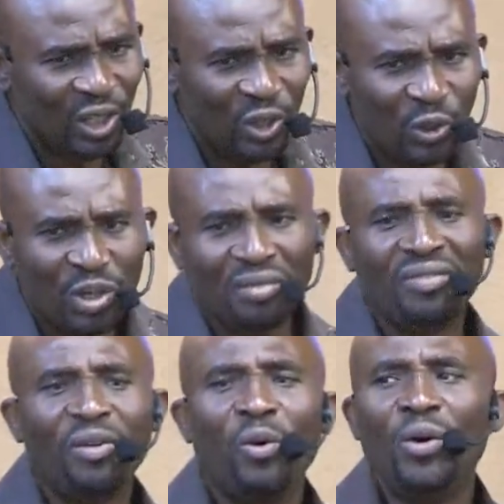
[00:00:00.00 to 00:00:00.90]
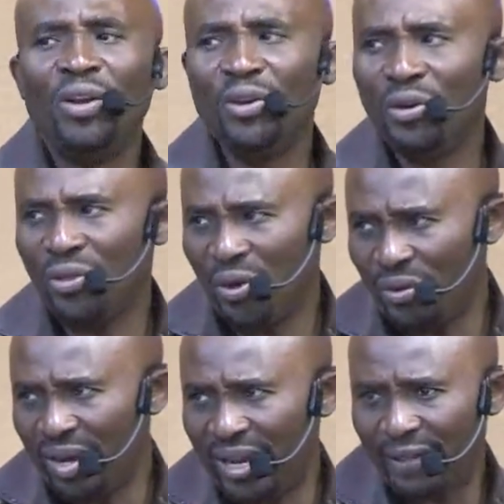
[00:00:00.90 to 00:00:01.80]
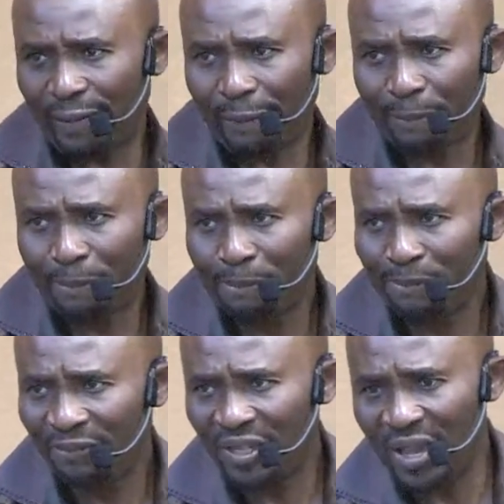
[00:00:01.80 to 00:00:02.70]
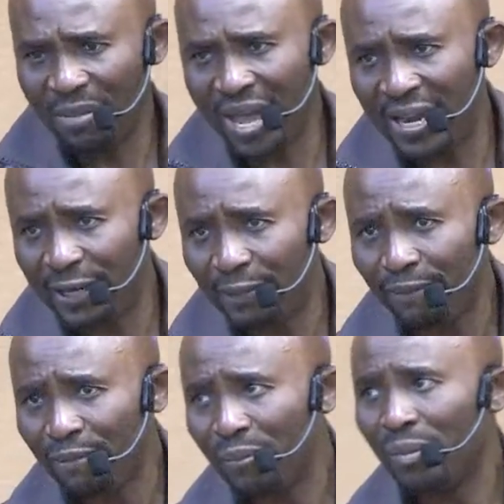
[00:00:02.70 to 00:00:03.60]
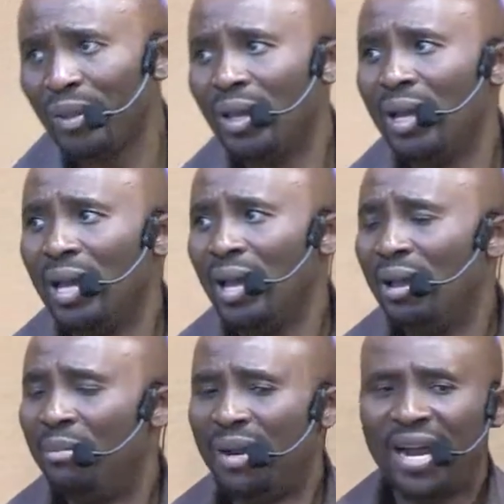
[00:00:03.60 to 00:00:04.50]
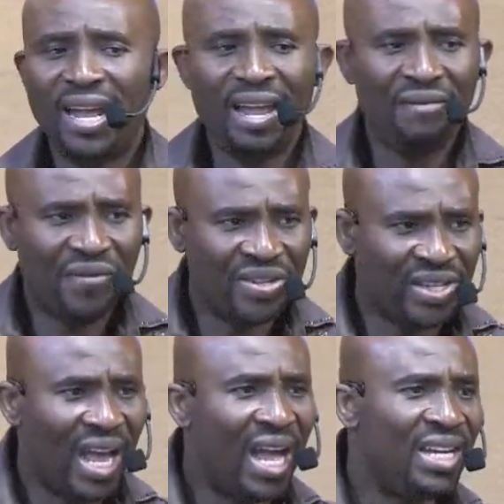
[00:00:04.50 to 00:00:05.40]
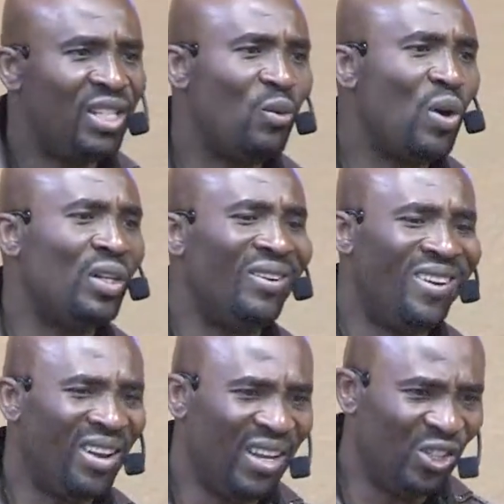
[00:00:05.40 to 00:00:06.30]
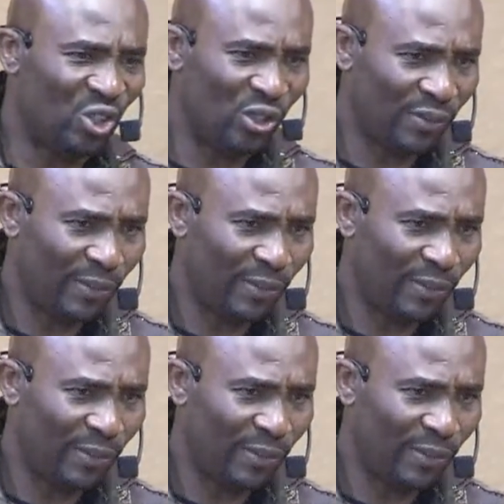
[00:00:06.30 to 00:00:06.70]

you can flow in your authority. Amen. But I emphasize the word knowledge.